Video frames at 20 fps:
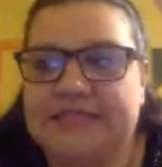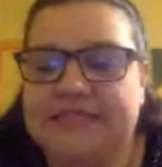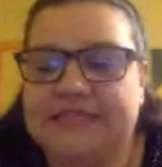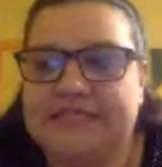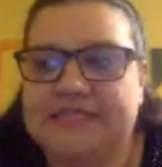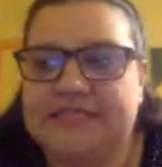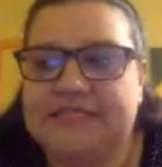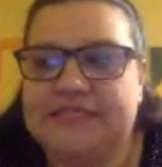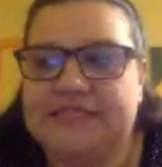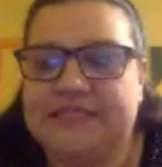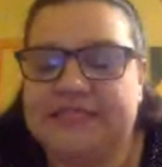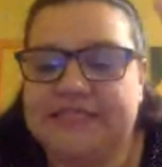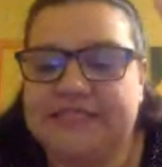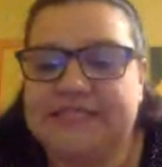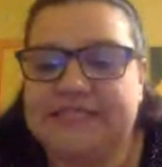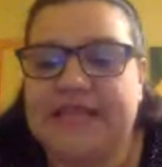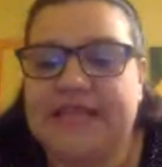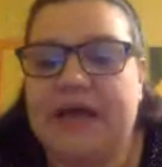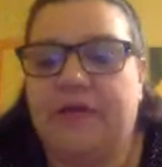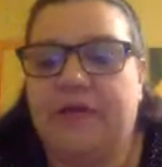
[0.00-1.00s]

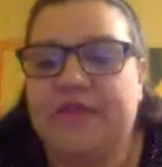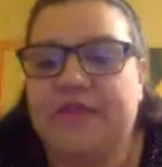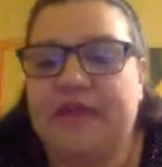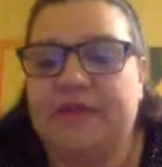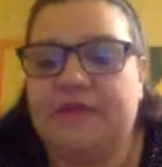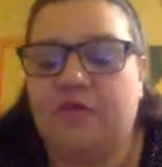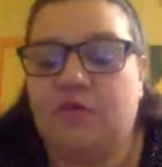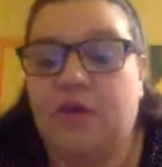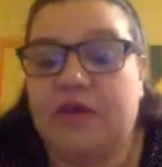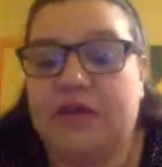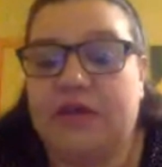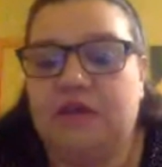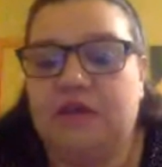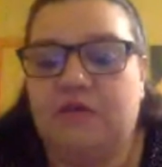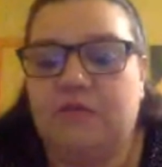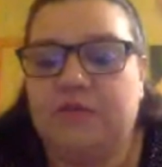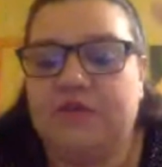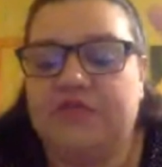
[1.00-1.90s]
that's out there quite a lot